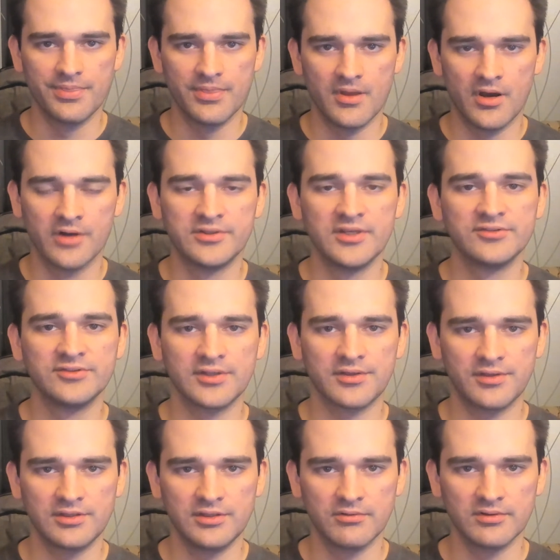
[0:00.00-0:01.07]
artistic
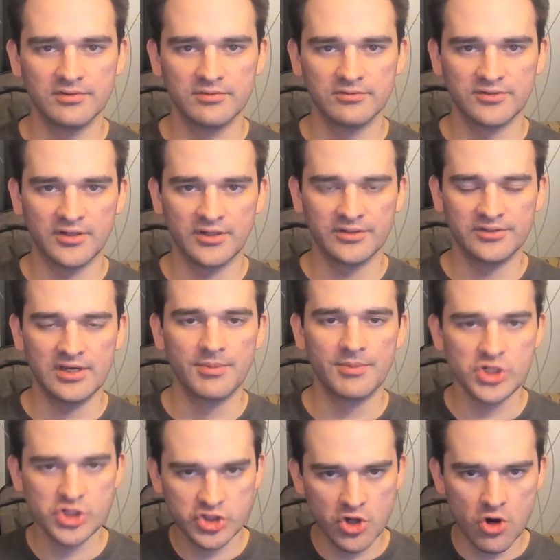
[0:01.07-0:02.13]
thing you can do solitaire but
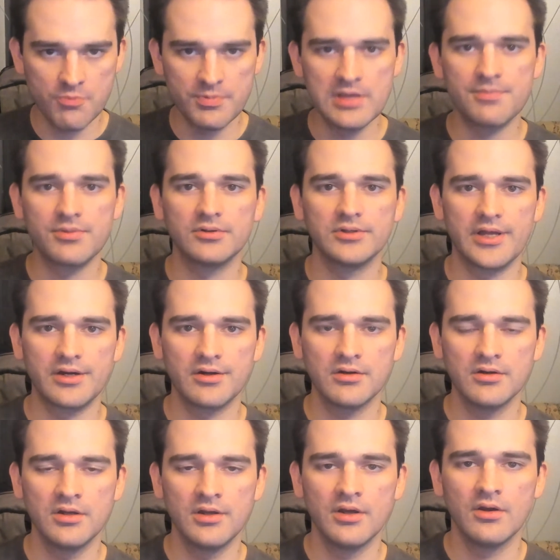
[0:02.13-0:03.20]
show people
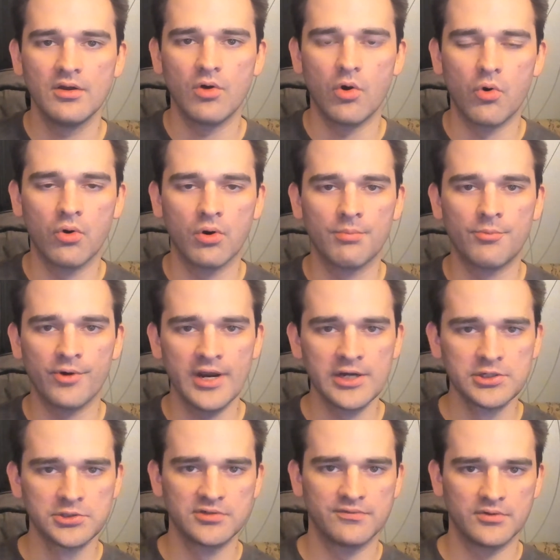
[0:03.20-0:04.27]
later, or more
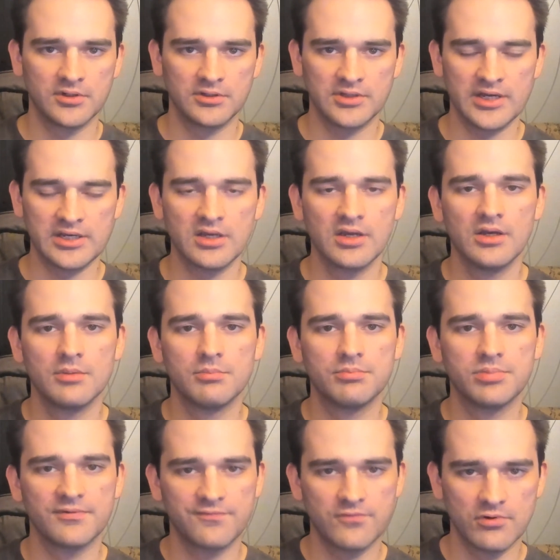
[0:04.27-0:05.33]
extroverted, like
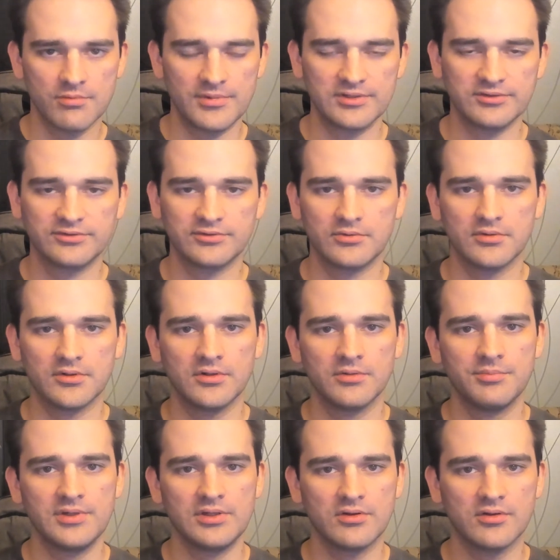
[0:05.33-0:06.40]
performance or
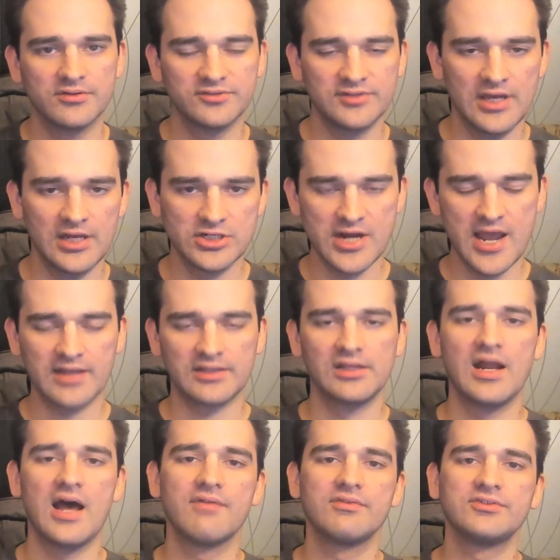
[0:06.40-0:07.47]
being on stage and acting.
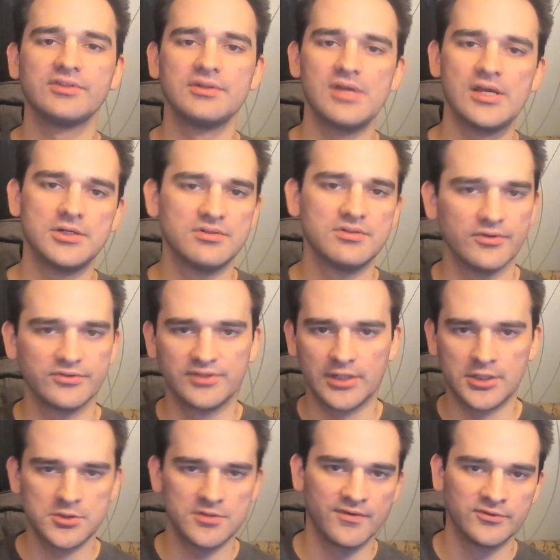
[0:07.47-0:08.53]
And obviously introverts and
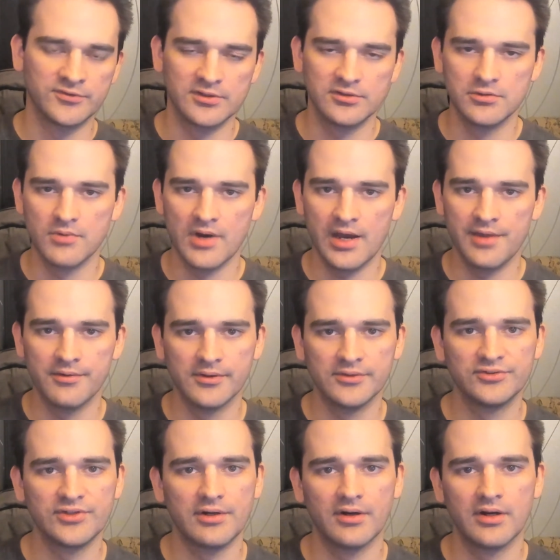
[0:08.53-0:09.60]
extroverts can do either,
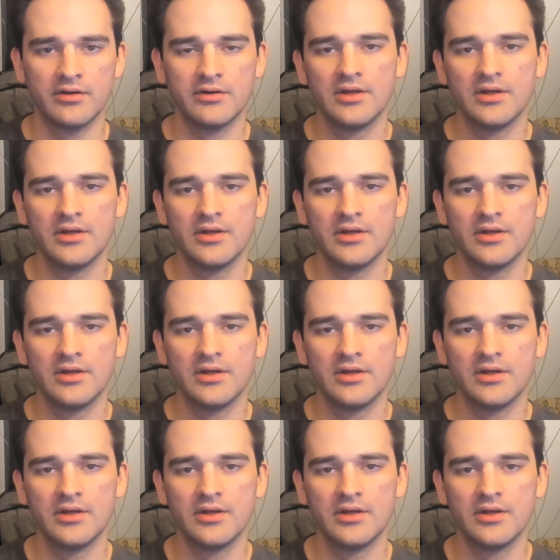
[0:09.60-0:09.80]
etc.